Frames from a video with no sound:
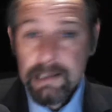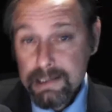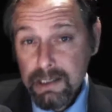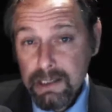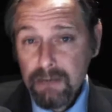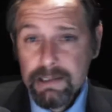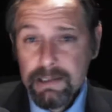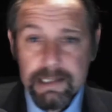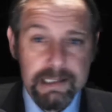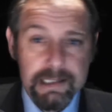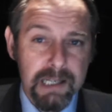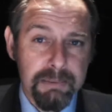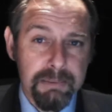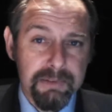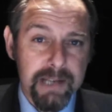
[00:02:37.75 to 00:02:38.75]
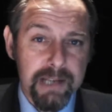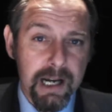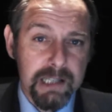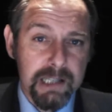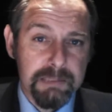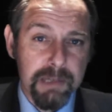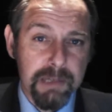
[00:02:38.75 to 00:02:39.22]
This is only the tip of the
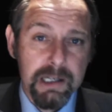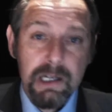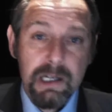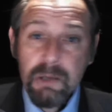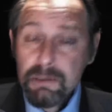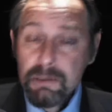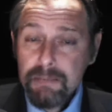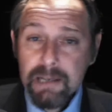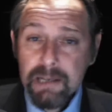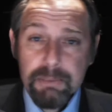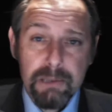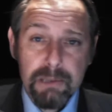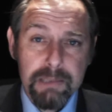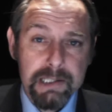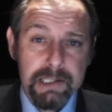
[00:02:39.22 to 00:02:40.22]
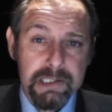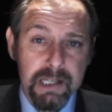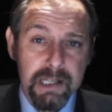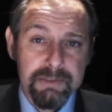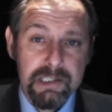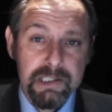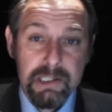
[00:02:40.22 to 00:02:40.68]
iceberg, with many public
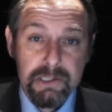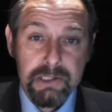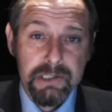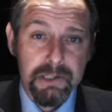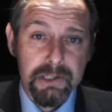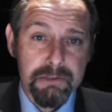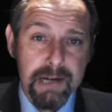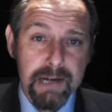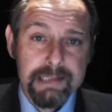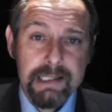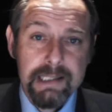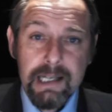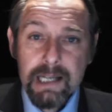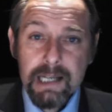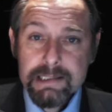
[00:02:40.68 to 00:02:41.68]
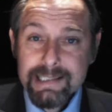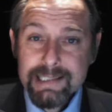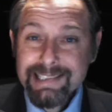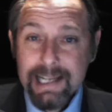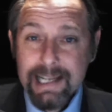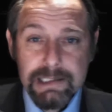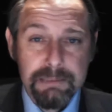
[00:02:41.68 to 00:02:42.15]
services under threat and
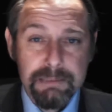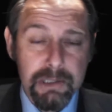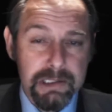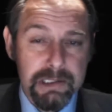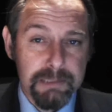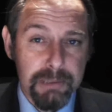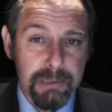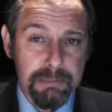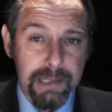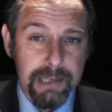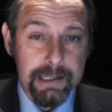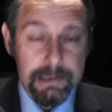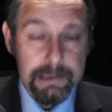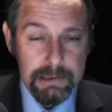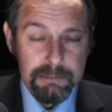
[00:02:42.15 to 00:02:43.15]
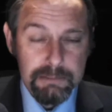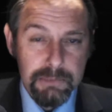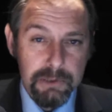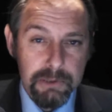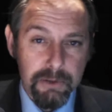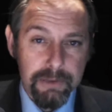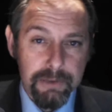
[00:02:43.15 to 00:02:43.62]
dissent amongst the public.
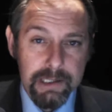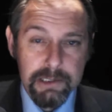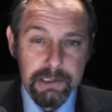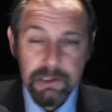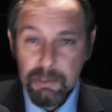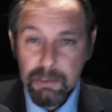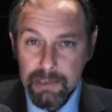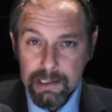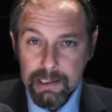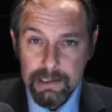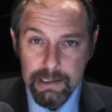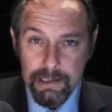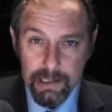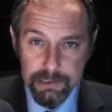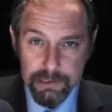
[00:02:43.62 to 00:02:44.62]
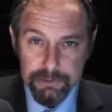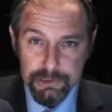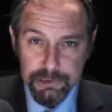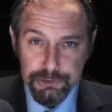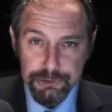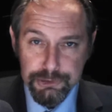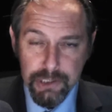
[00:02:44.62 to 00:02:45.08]
More on this topic later in
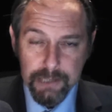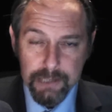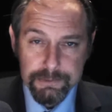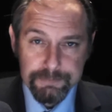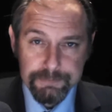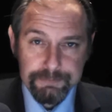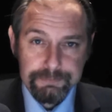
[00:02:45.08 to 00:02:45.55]
the show.